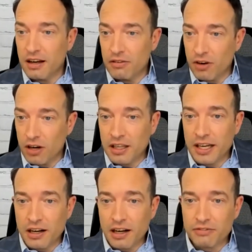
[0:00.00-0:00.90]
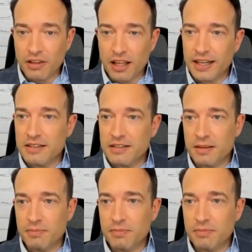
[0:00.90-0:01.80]
of online offline, is
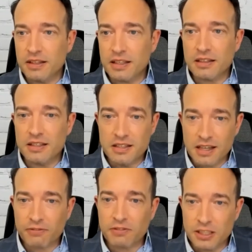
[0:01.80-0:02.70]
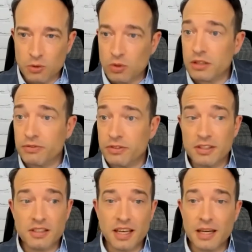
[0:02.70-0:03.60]
something that can definitely work for
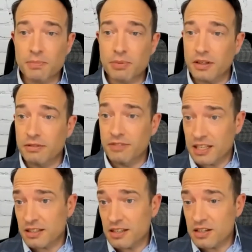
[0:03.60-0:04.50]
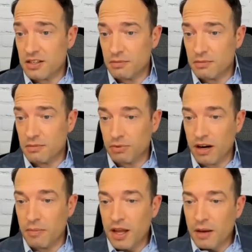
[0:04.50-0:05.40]
this type of designation and
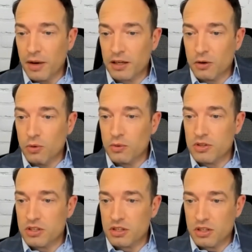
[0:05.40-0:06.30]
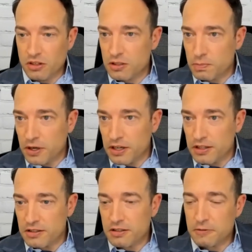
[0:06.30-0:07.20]
program. Michael, what was your
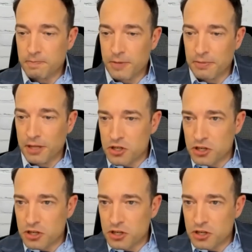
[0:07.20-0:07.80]
experience? I'm not sure